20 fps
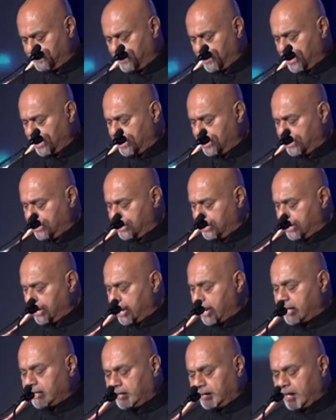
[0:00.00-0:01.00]
and
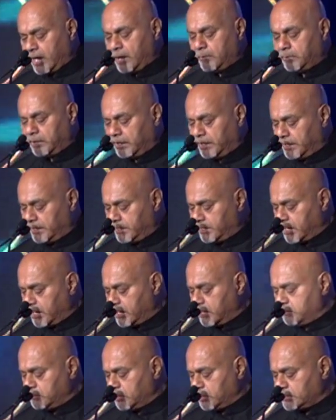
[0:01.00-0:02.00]
enable India emerge
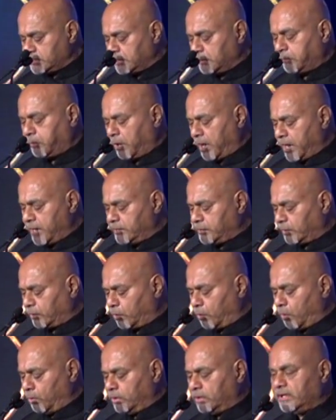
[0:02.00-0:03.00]
and play the role
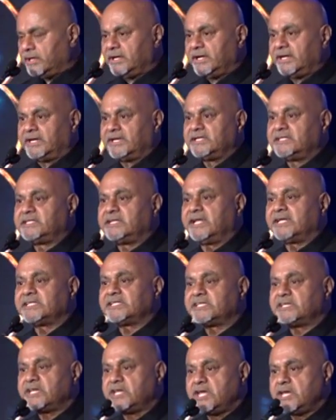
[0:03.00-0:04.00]
it is destined
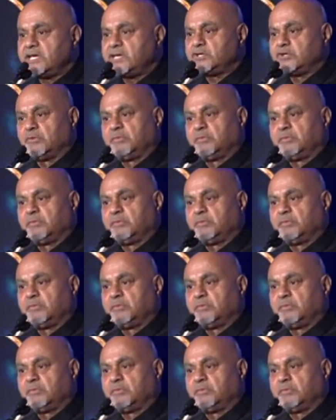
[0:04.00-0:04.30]
to play.